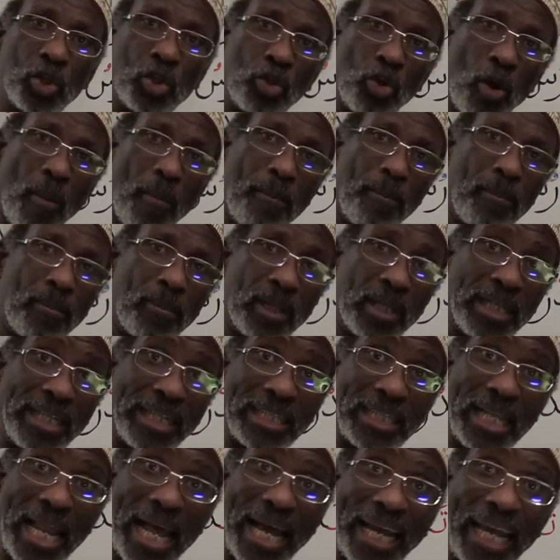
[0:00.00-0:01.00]
tum.
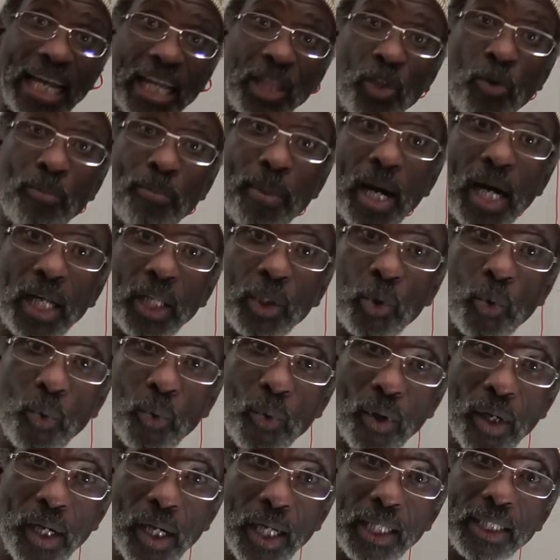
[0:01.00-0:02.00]
It's like a tomato.